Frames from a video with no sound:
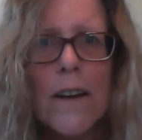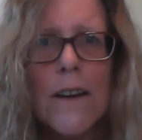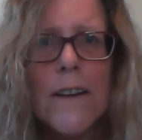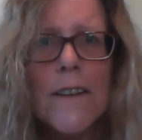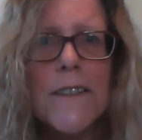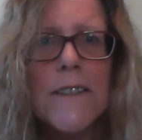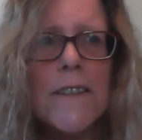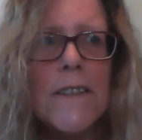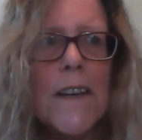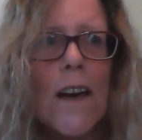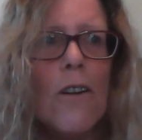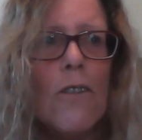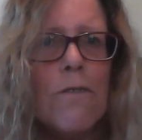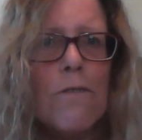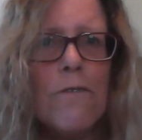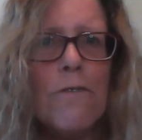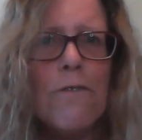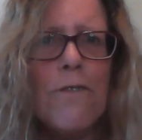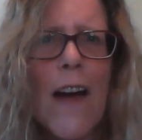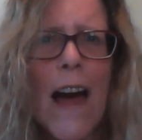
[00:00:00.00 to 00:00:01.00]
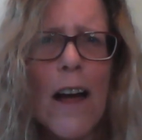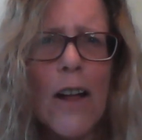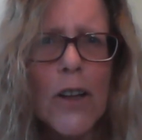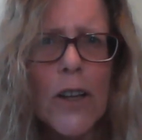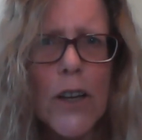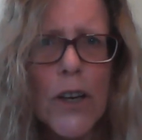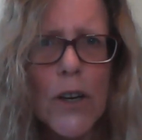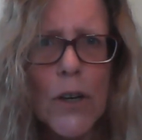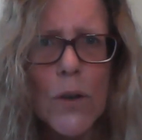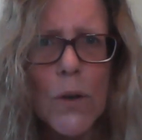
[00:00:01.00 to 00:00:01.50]
self
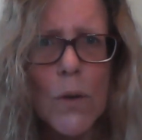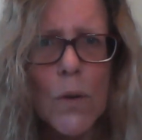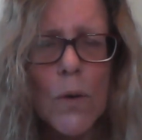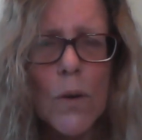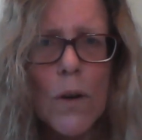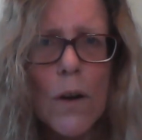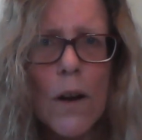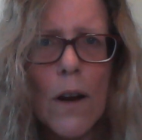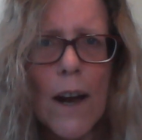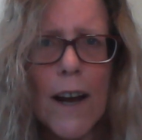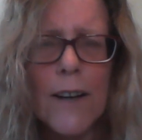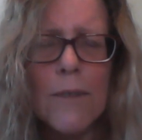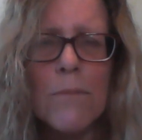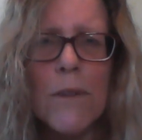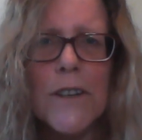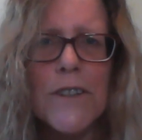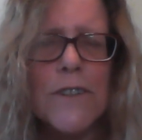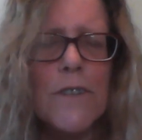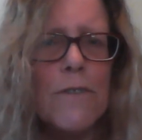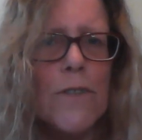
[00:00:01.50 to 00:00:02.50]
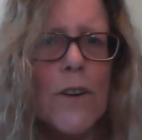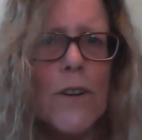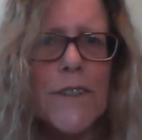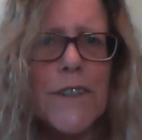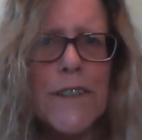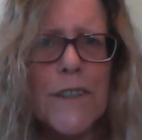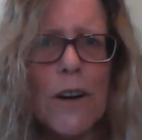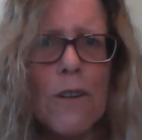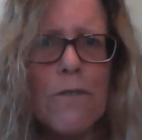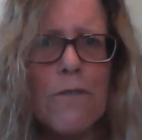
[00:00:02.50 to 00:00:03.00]
value, and most of all,
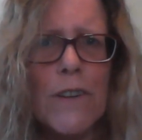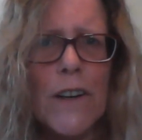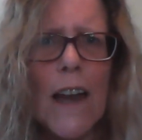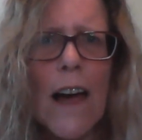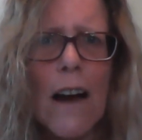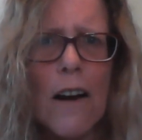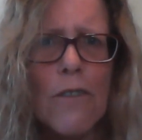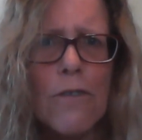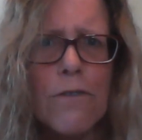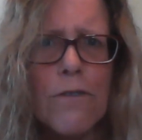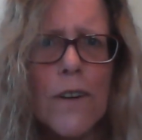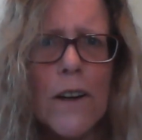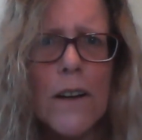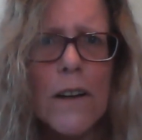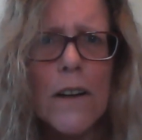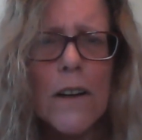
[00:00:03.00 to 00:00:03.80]
self love.